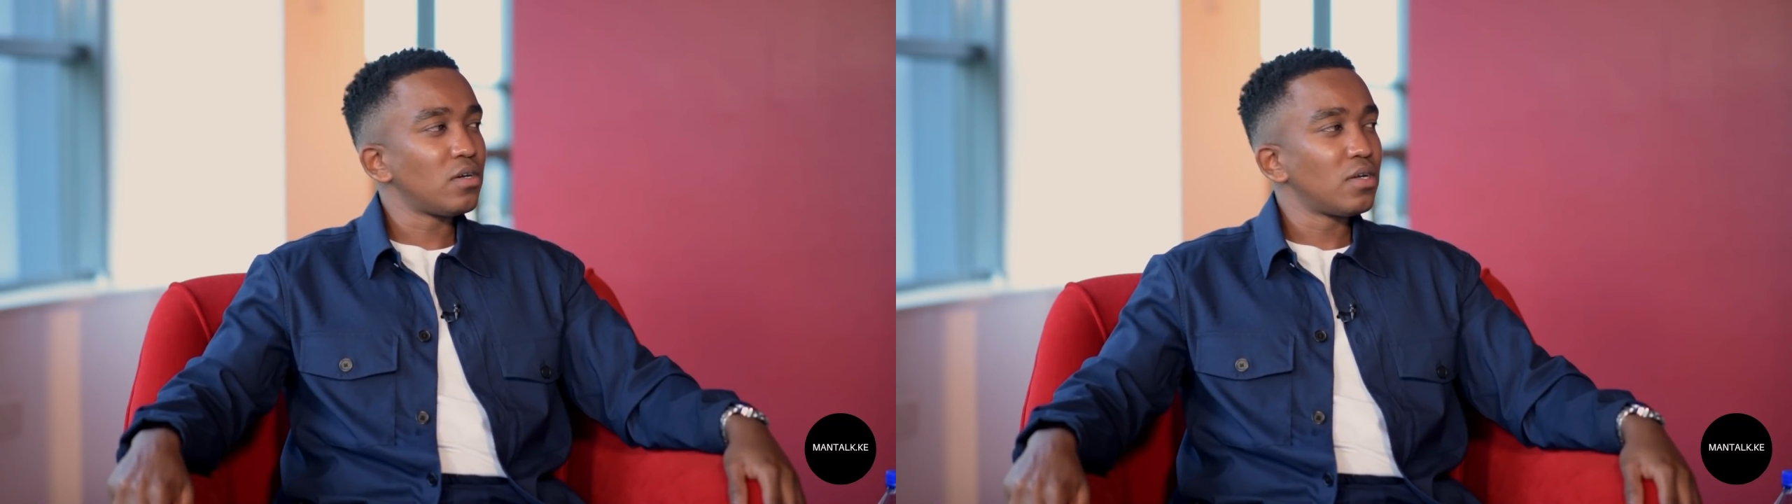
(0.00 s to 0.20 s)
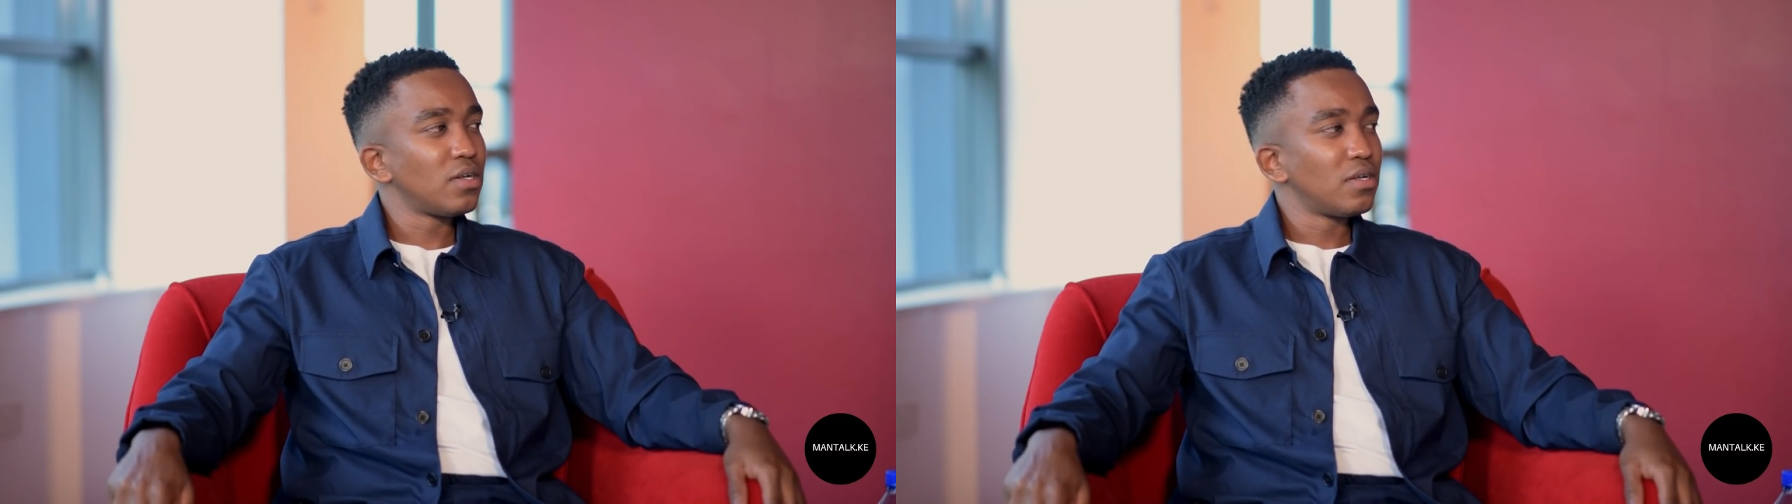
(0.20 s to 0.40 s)

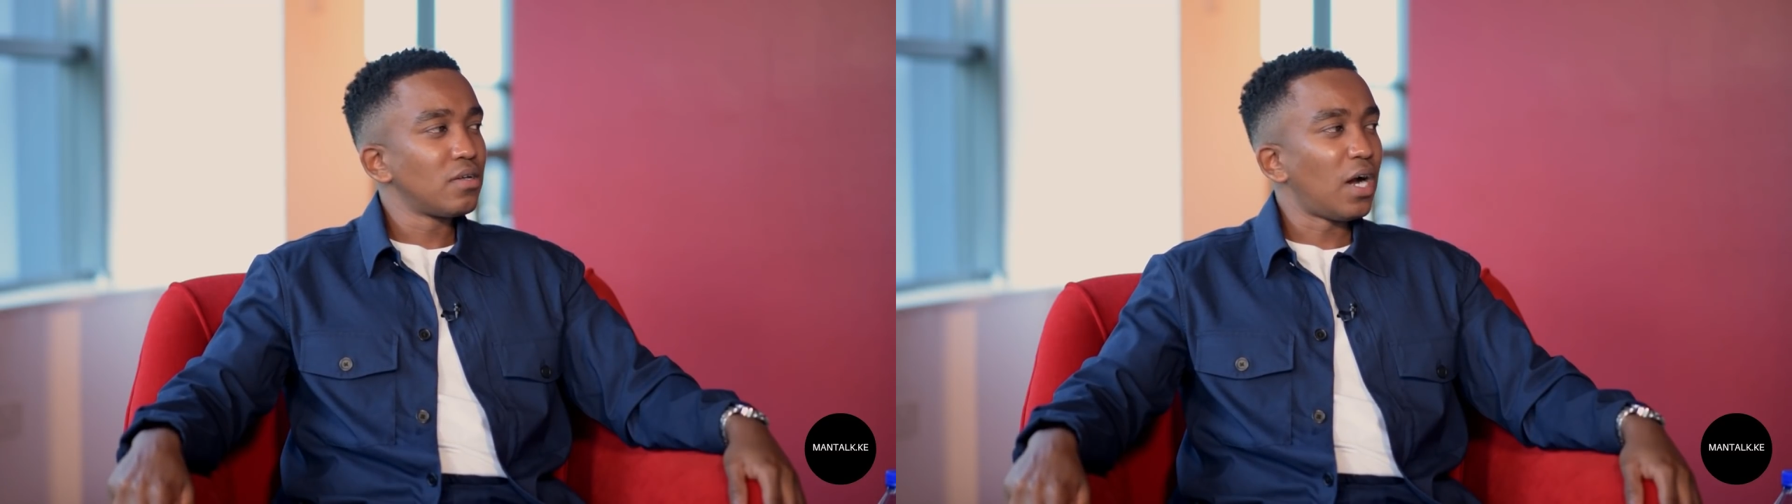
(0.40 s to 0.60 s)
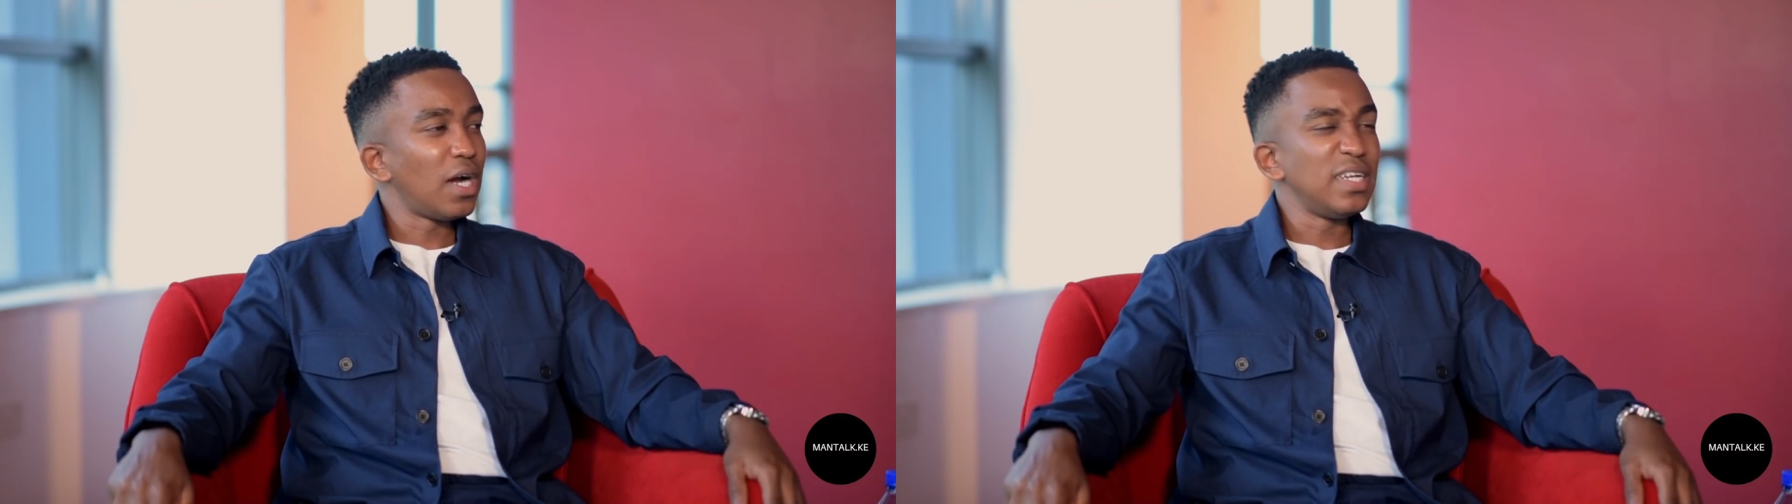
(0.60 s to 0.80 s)

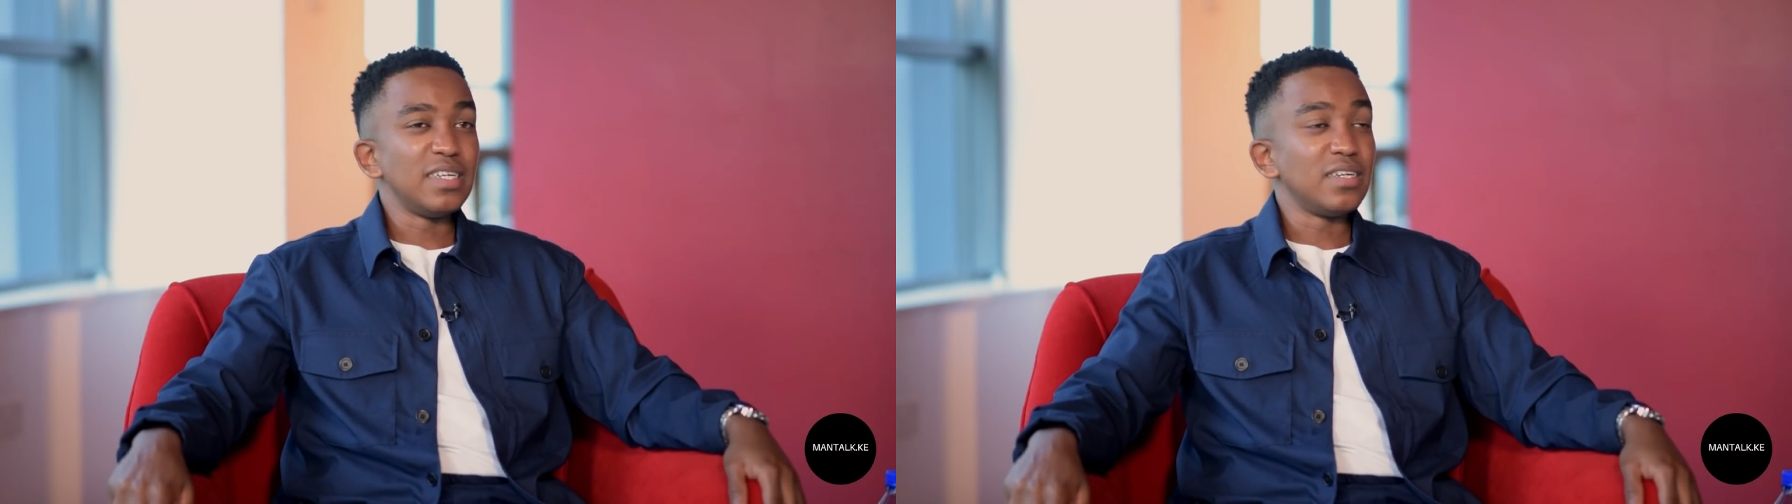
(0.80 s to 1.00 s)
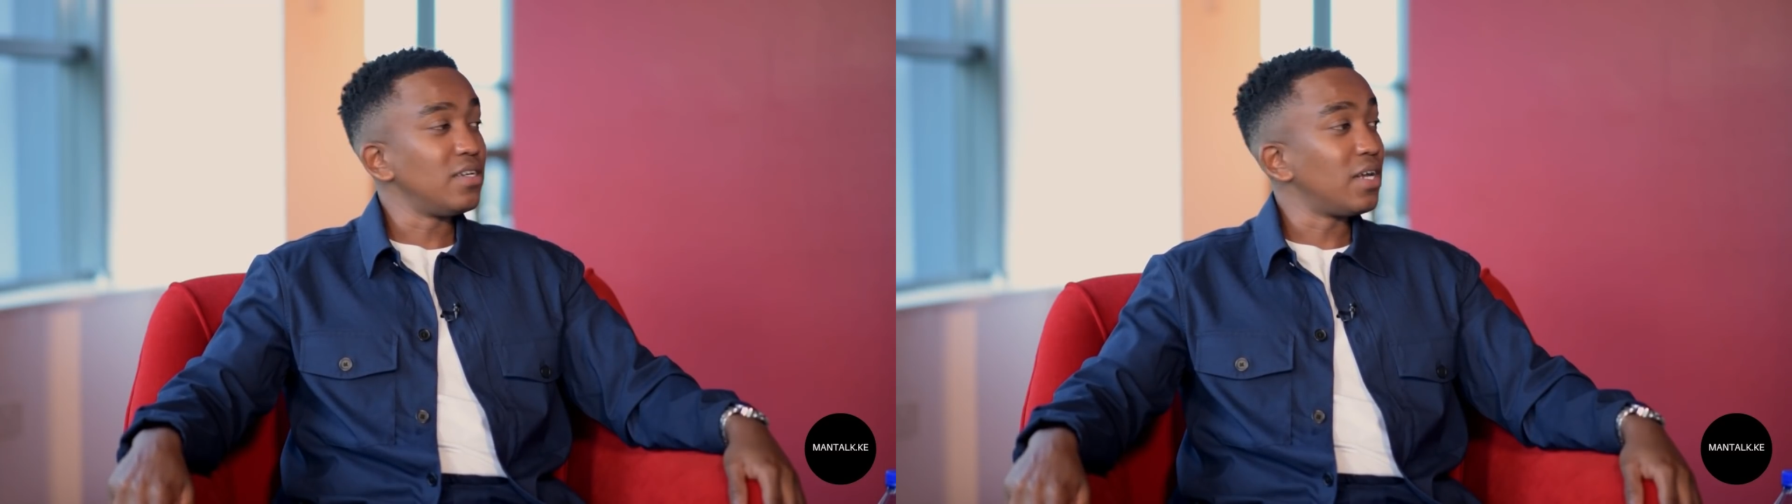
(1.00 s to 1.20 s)
I
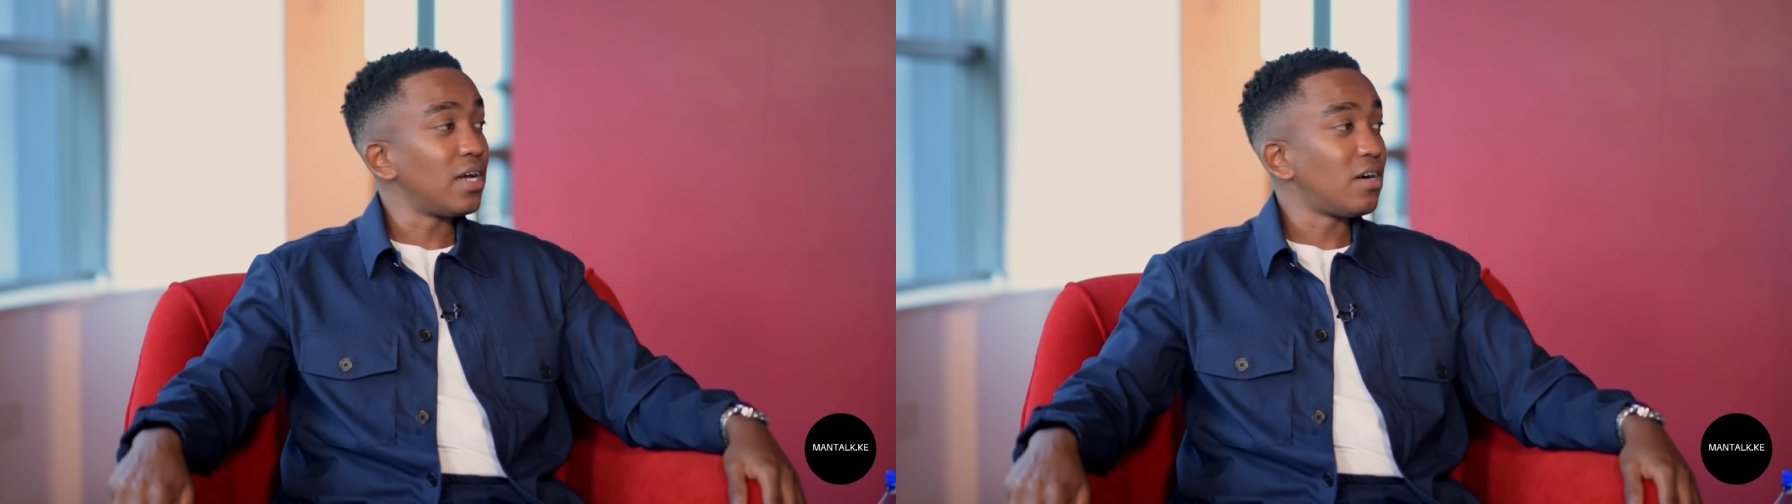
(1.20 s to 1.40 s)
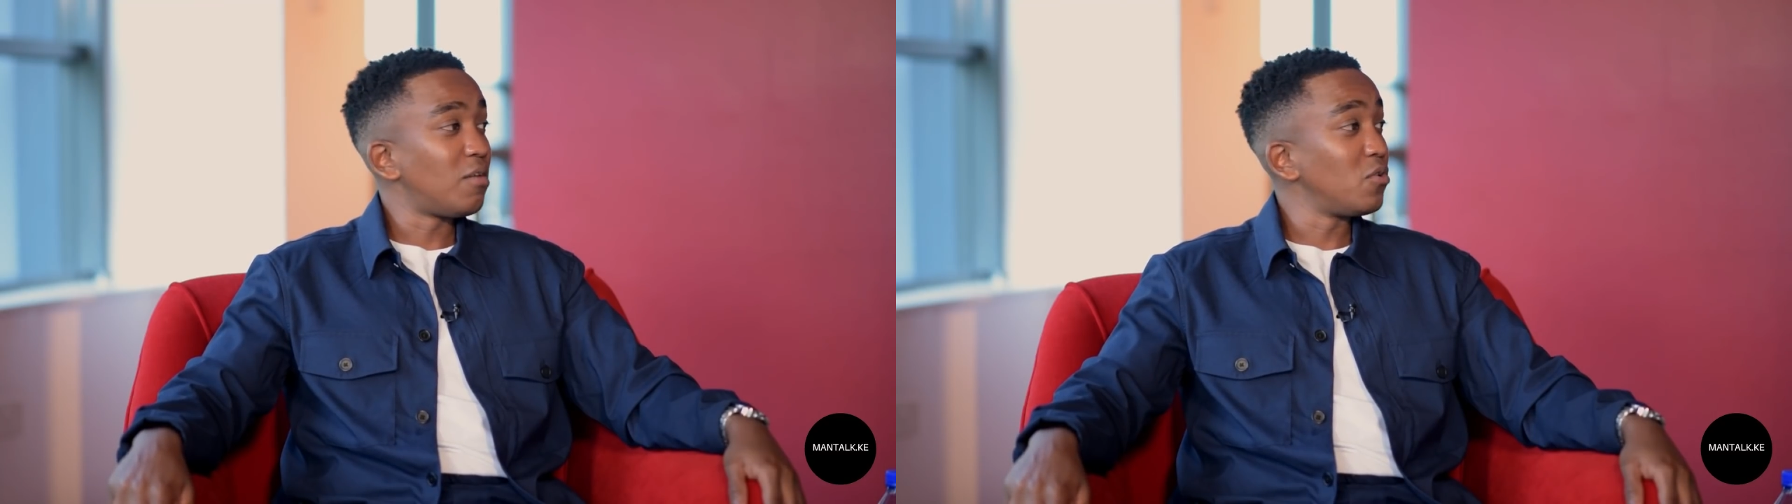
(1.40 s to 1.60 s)
didn't
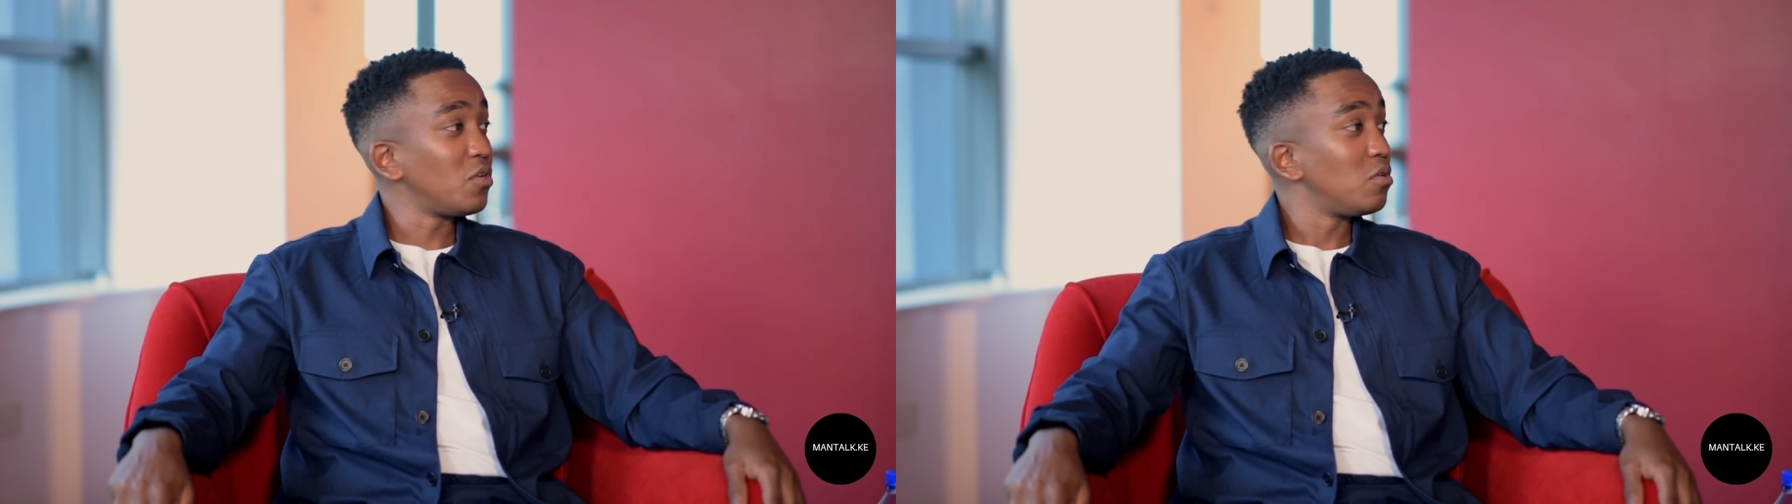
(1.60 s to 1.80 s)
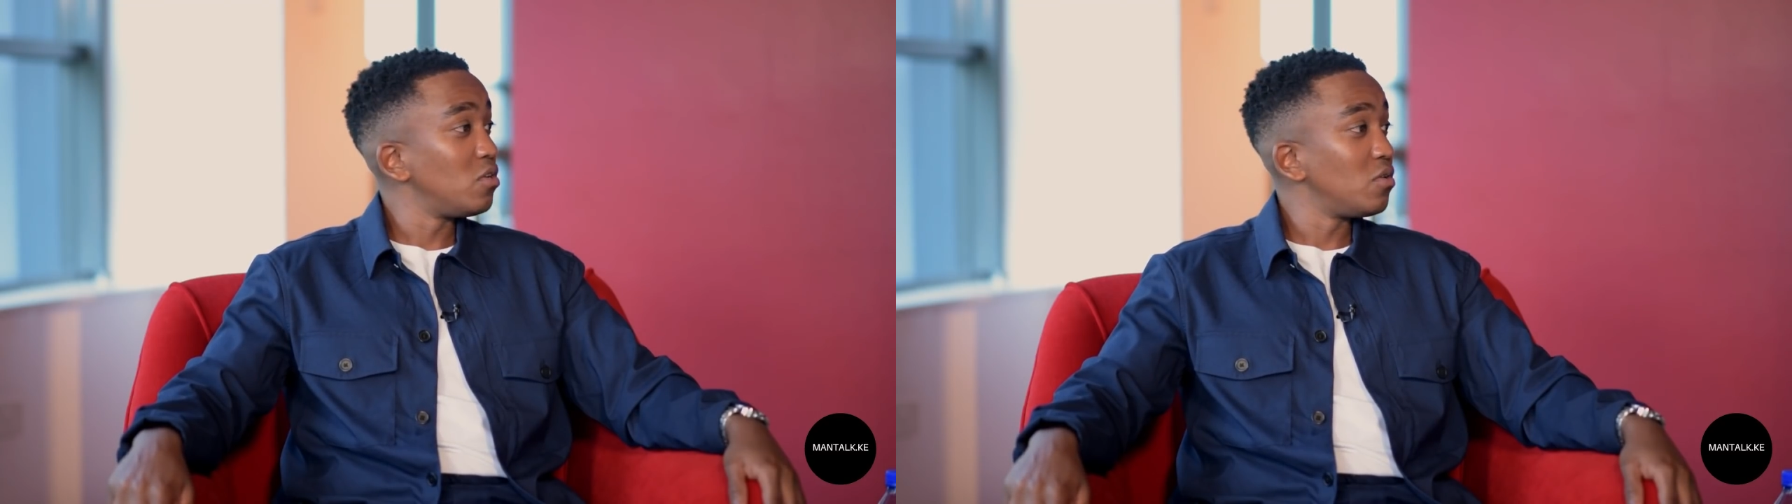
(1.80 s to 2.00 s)
care, I'll be
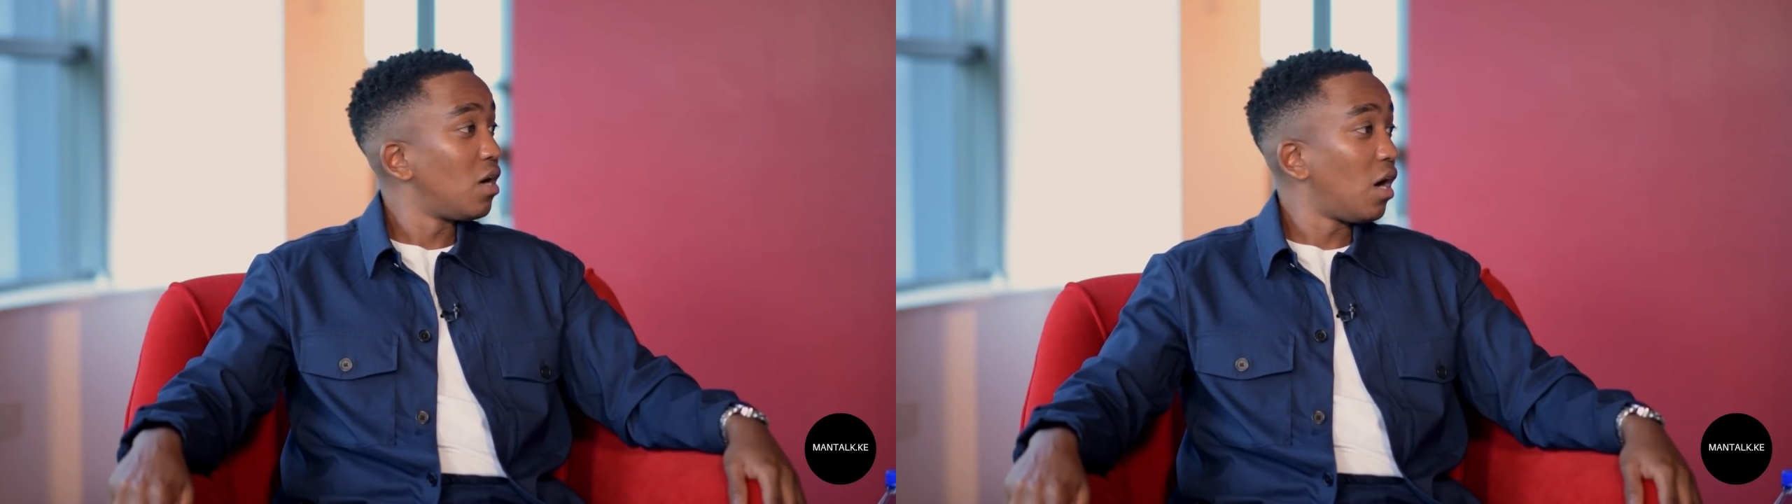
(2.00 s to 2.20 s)
honest with you.